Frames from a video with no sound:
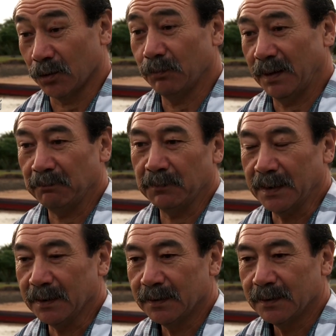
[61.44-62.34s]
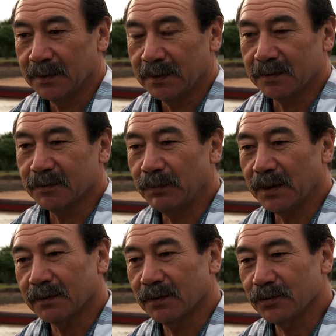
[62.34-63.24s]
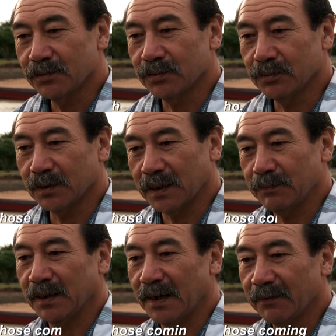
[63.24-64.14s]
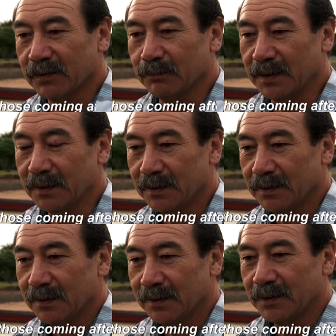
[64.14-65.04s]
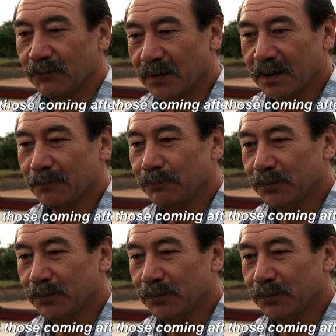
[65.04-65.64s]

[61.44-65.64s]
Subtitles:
not about me. It's about those who are coming after me. And if I can